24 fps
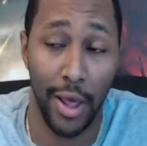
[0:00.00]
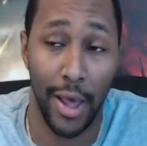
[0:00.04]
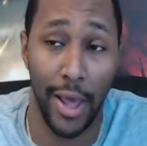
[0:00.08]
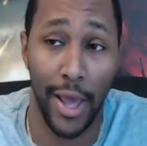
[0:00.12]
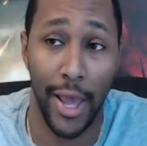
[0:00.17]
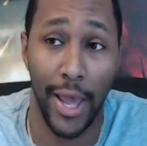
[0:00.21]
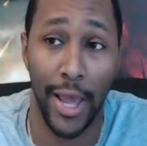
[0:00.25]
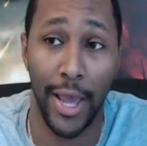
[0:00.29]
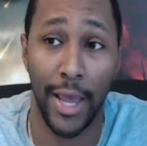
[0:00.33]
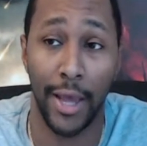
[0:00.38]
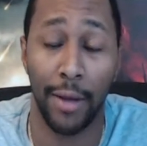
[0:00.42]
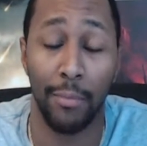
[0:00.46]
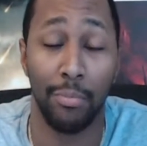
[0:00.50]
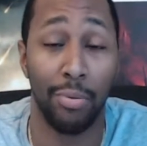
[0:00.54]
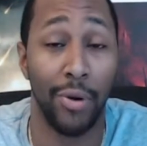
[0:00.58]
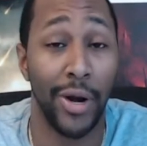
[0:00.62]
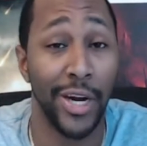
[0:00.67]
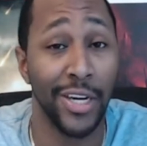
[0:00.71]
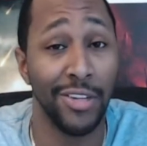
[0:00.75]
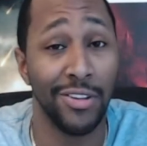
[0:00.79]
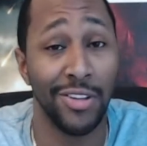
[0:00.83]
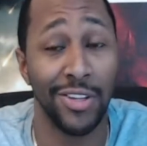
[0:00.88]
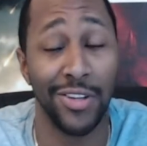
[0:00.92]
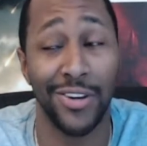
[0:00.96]
And
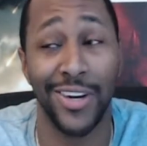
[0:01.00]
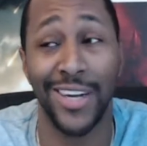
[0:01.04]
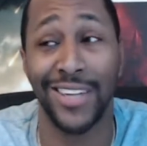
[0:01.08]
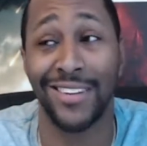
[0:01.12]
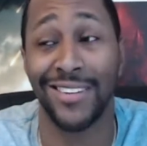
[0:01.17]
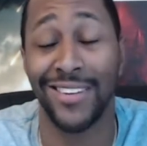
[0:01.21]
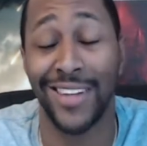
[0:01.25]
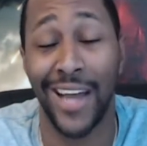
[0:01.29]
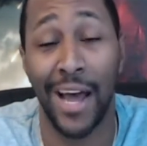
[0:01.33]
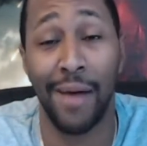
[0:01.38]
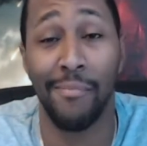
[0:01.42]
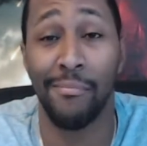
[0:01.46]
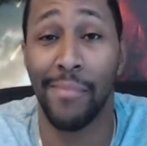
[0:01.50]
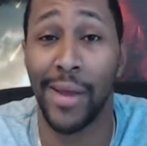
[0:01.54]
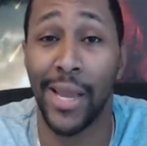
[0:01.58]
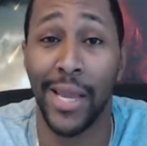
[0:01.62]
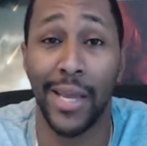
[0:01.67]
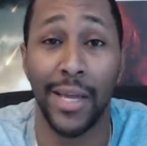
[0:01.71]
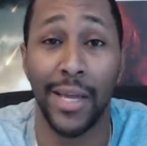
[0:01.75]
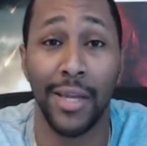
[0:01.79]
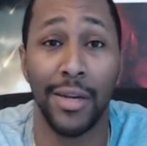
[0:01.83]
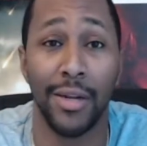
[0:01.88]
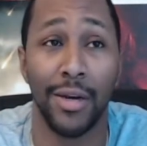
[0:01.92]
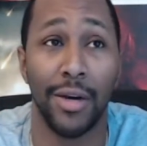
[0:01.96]
Bryan Singer has not
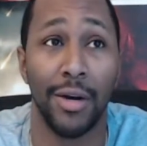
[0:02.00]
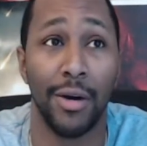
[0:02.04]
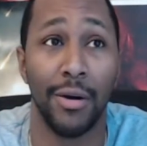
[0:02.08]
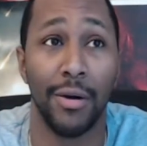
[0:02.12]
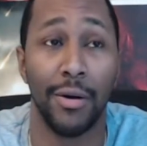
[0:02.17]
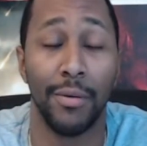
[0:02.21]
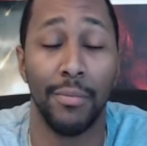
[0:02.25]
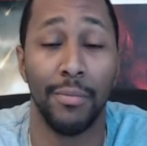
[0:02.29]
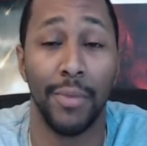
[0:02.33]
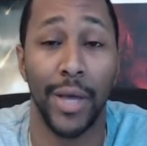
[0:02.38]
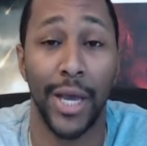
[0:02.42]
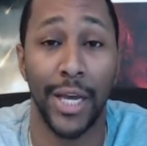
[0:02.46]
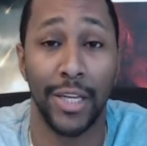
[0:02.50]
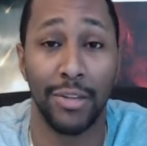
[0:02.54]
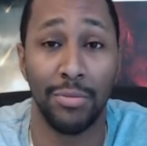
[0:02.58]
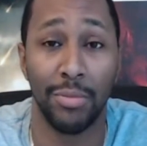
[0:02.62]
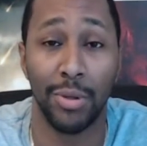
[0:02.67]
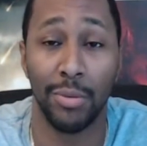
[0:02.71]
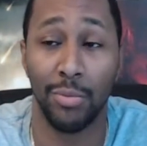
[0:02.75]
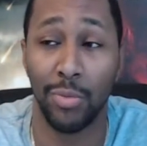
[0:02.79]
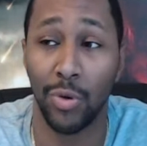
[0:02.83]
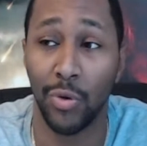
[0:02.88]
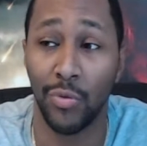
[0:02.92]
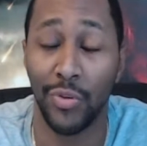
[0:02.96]
made a X Men
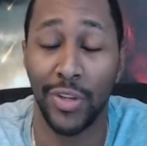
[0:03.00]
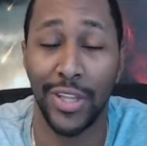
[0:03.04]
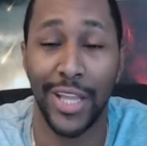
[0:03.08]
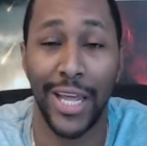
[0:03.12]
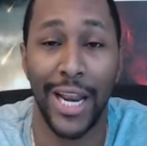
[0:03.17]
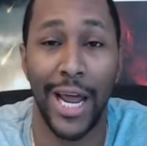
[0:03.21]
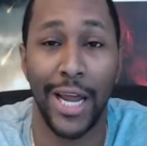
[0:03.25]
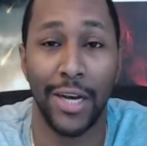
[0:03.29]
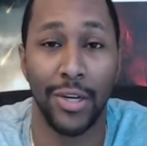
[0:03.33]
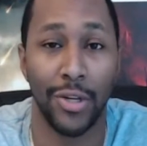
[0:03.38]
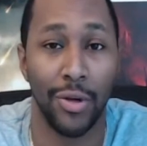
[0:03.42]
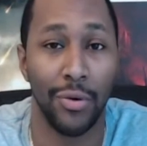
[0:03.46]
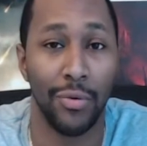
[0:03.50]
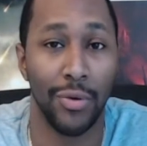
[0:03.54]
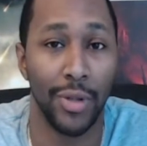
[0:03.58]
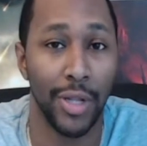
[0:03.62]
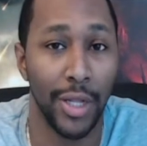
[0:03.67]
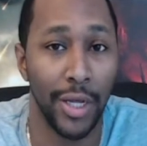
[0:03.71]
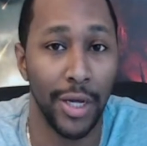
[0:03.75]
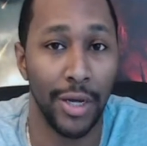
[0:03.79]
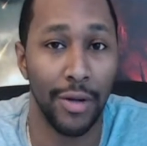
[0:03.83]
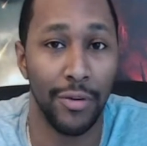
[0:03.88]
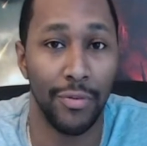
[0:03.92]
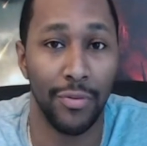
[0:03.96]
movie that I don't
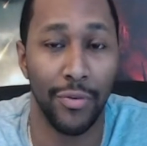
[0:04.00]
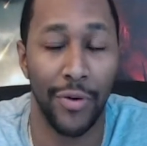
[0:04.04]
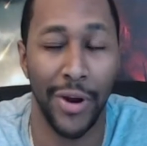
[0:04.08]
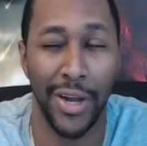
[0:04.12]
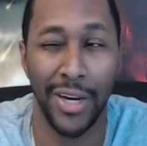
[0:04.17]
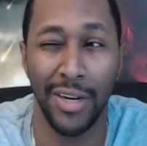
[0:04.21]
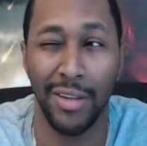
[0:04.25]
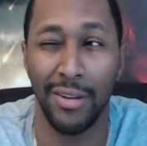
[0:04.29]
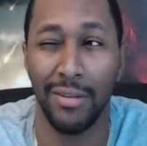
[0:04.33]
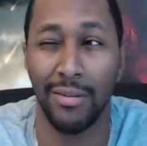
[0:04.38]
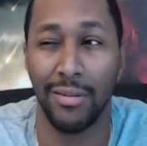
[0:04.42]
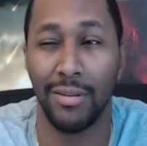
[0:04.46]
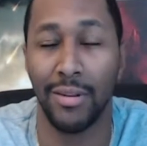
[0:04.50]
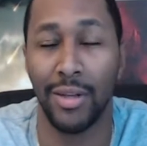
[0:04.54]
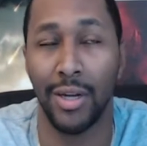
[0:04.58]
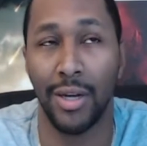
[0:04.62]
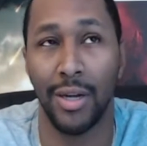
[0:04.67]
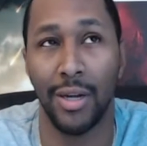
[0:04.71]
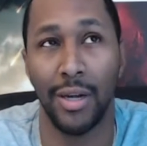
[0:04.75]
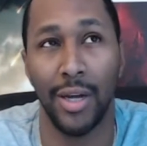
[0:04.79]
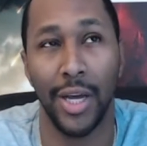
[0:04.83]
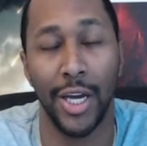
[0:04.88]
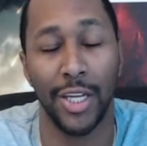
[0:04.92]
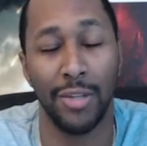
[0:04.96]
love. Granted,
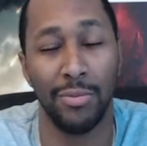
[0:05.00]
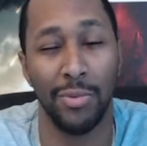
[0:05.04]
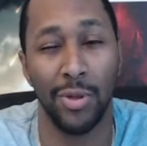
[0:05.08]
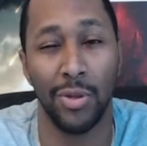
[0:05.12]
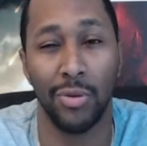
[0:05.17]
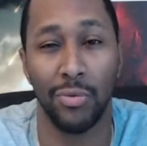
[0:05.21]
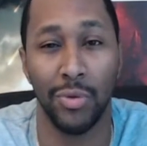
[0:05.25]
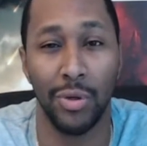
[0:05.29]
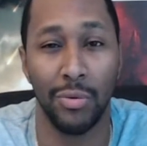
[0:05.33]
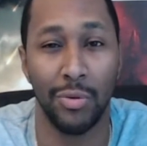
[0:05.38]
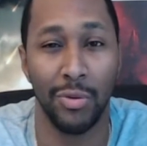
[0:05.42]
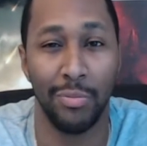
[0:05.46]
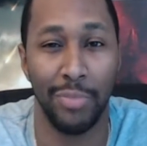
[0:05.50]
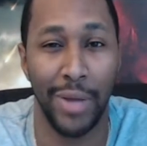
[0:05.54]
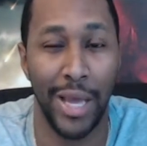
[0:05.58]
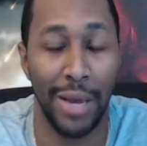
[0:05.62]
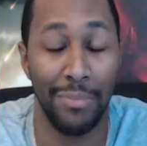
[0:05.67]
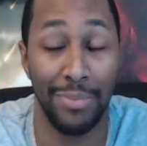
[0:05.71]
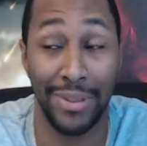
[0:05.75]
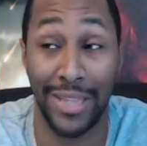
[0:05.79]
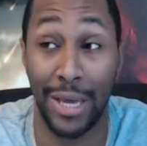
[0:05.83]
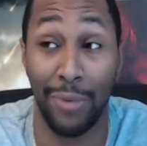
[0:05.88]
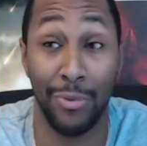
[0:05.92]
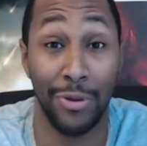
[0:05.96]
X Men 3 was bad,
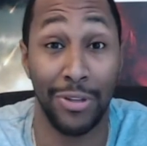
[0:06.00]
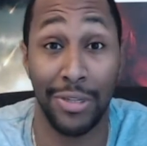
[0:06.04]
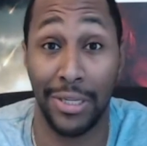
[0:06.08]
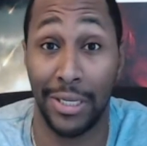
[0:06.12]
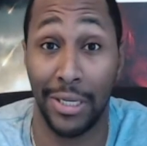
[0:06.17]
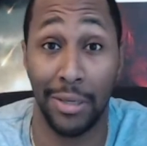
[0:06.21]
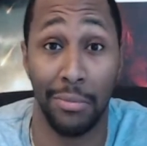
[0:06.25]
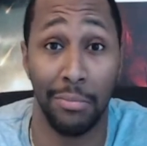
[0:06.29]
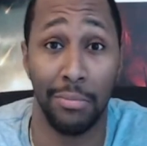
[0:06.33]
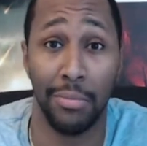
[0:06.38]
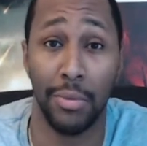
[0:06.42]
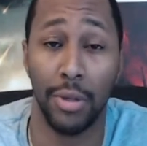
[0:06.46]
but that wasn't him.